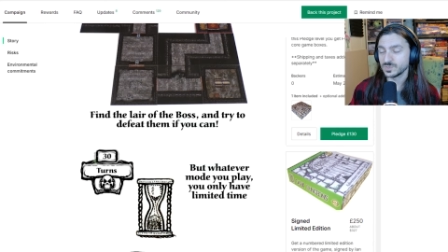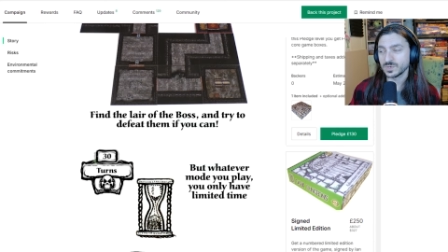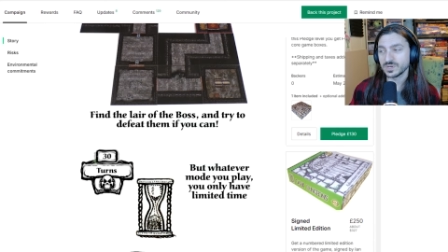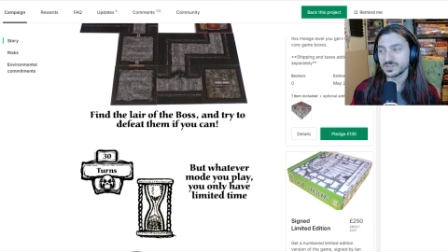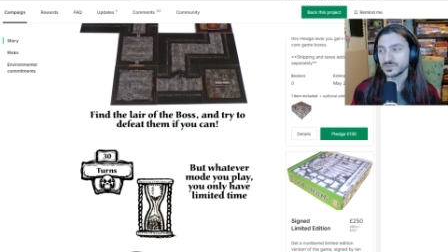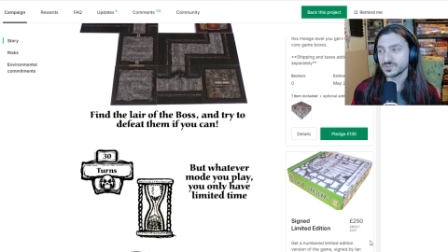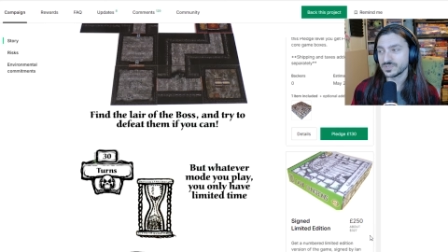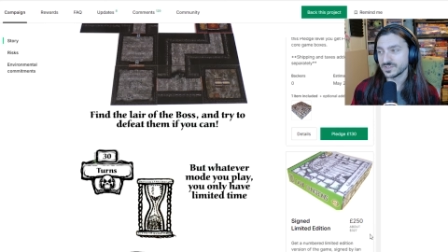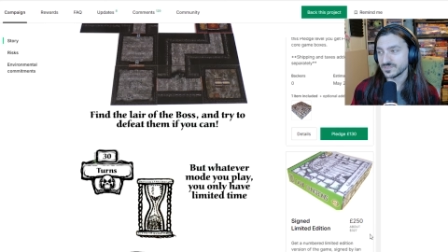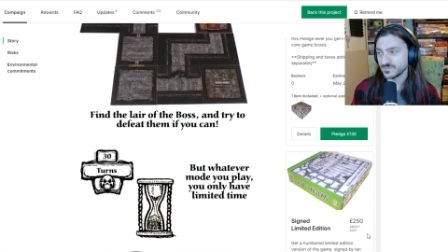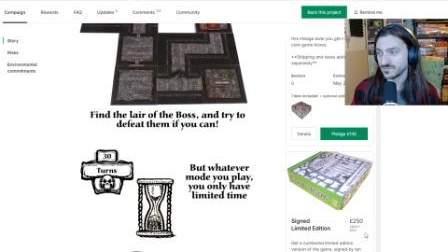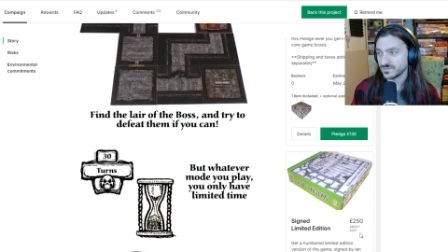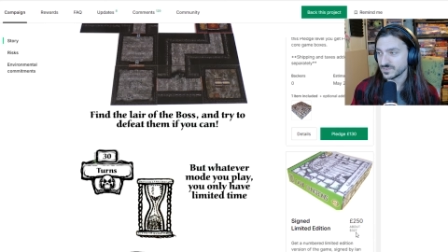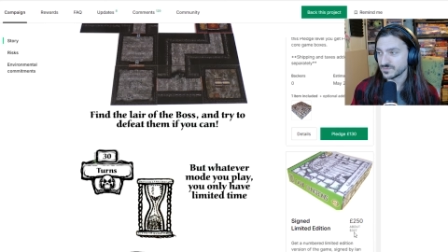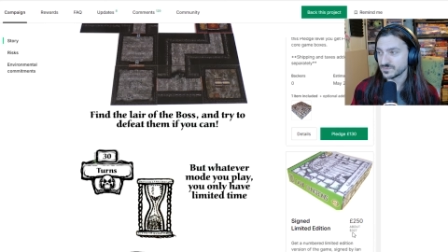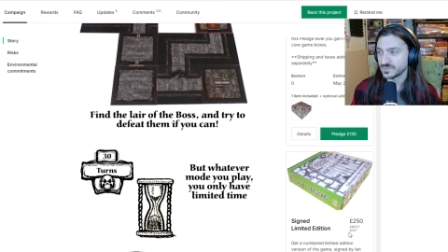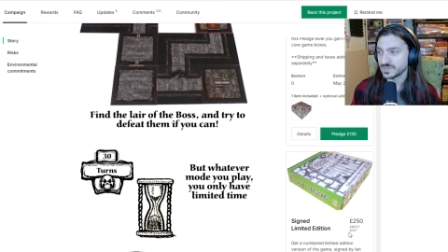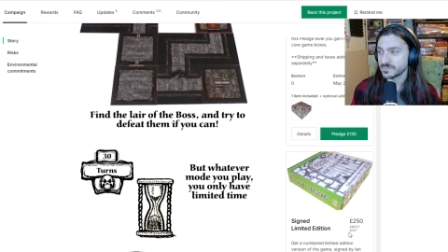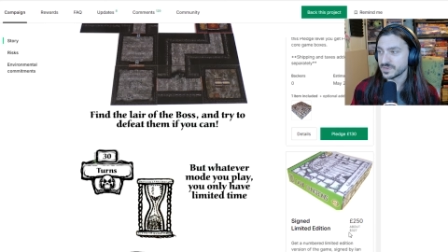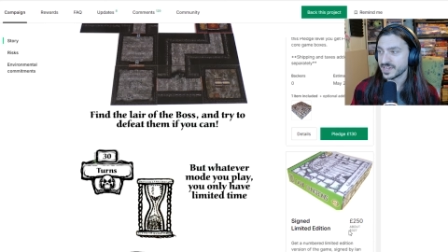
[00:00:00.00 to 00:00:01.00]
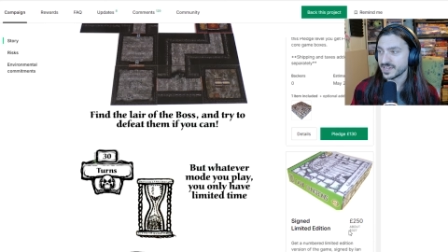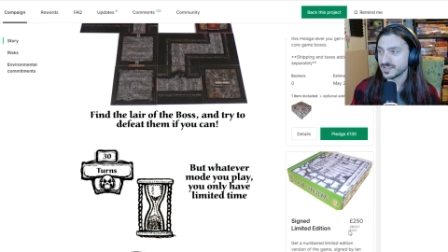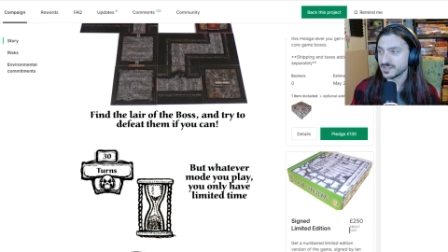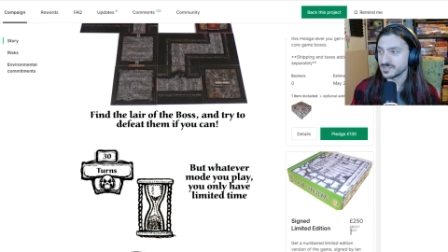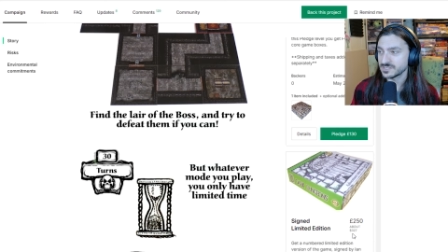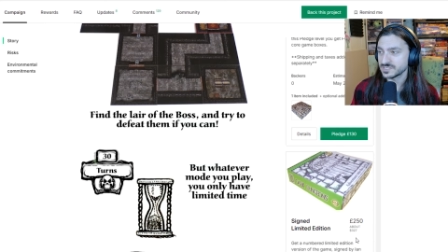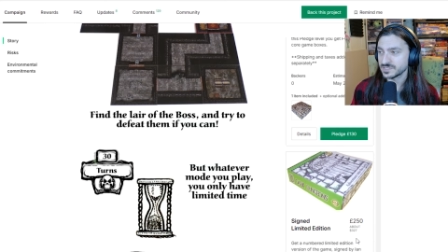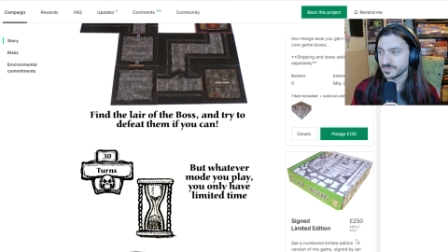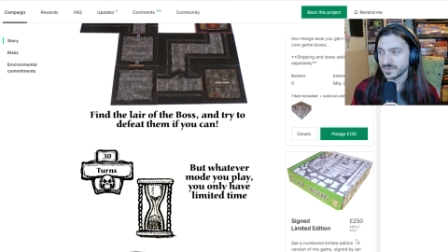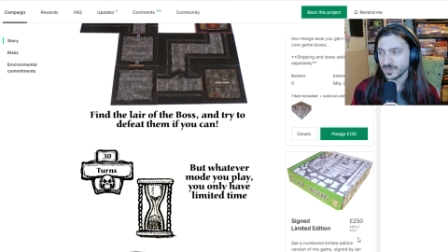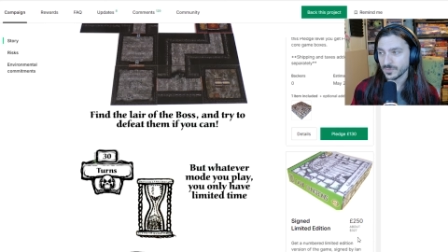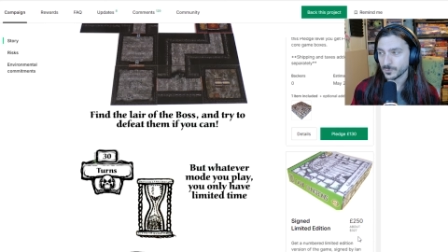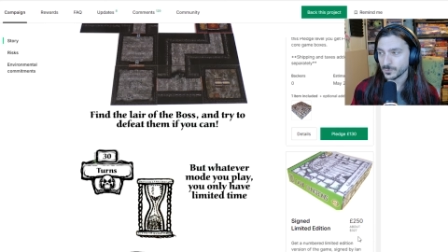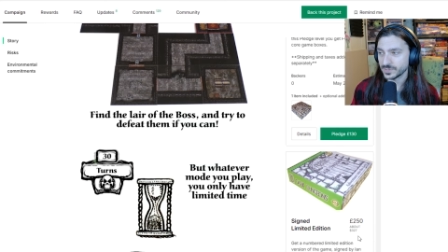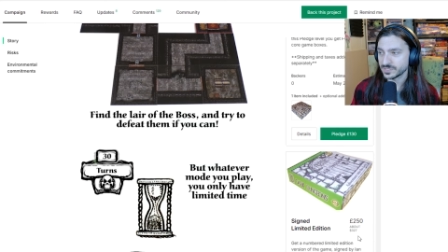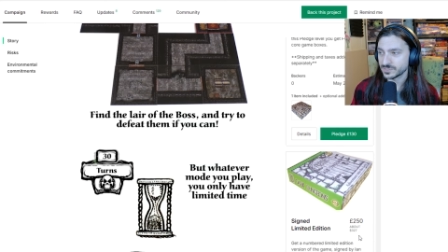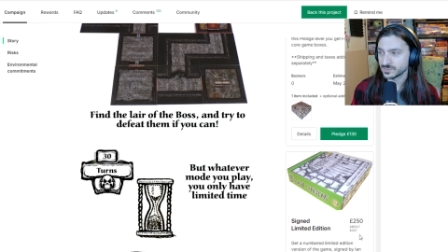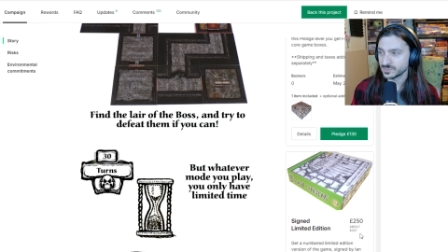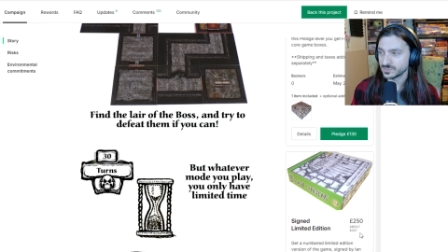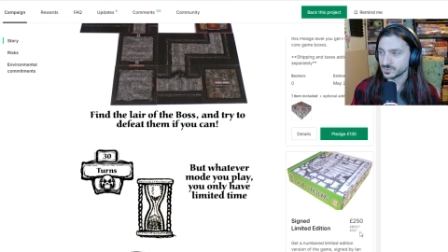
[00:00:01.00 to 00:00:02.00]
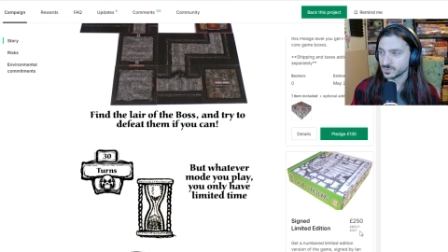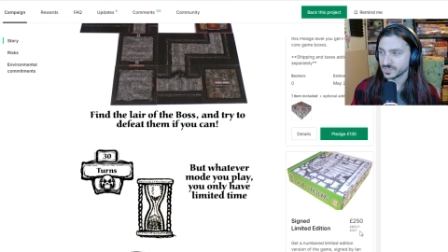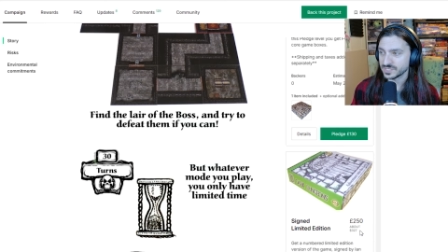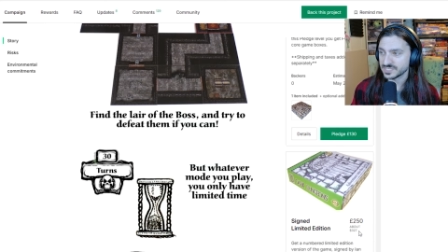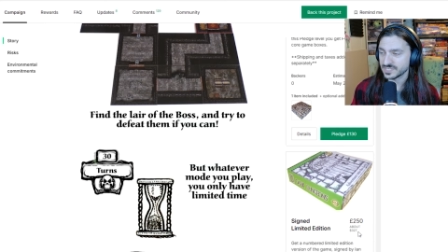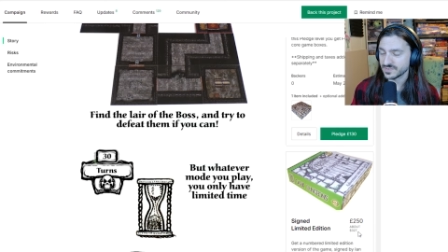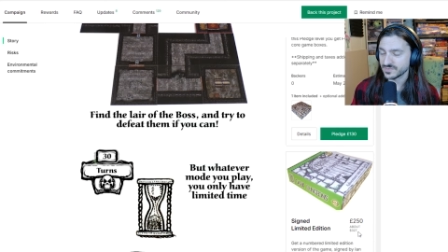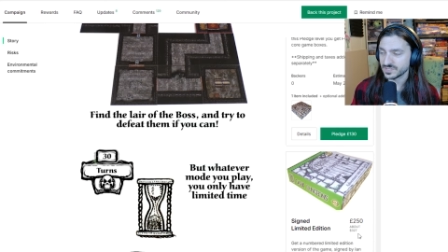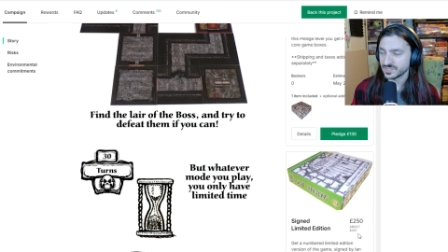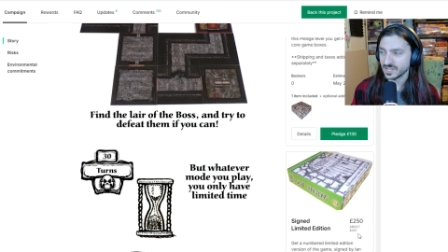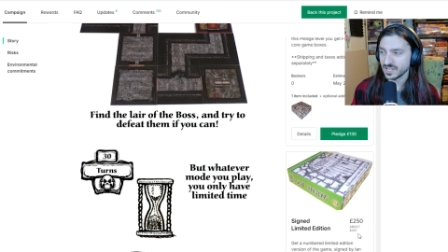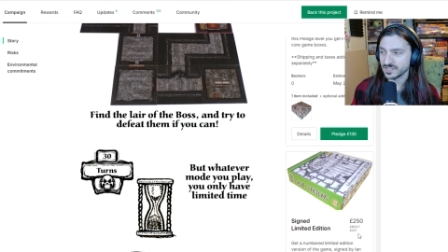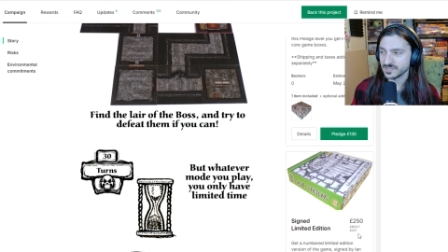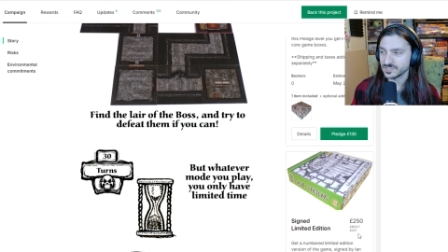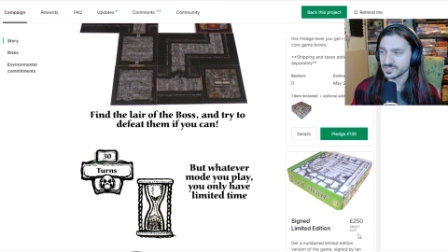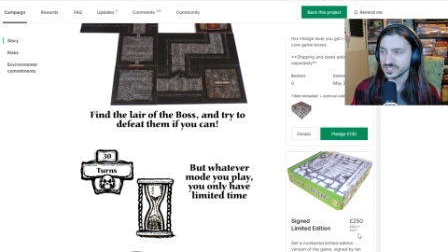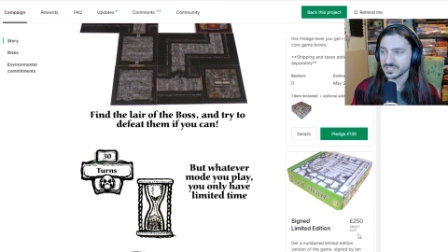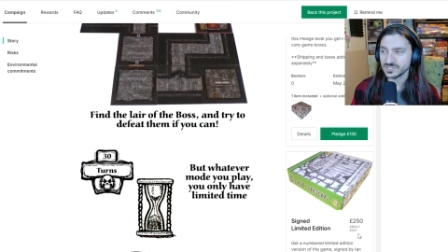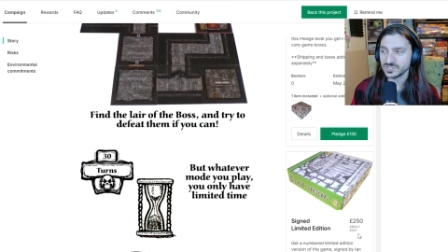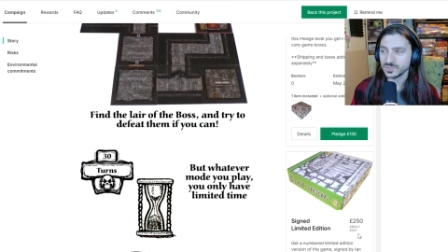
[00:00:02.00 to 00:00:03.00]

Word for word: two hundred fifty pounds, about three hundred twenty-seven dollars,